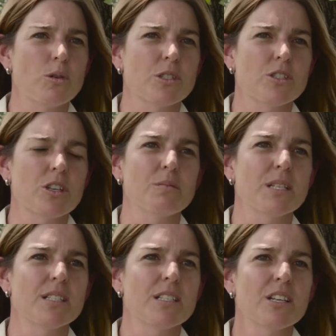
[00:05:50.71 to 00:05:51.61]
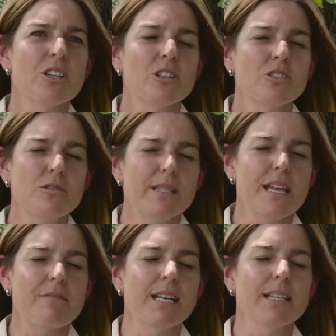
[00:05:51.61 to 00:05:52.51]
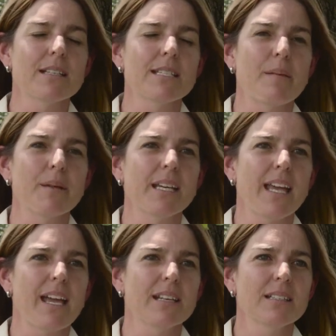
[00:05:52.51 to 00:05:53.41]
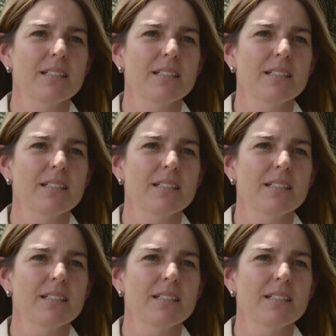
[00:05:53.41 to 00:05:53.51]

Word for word: determined to never let this happen again.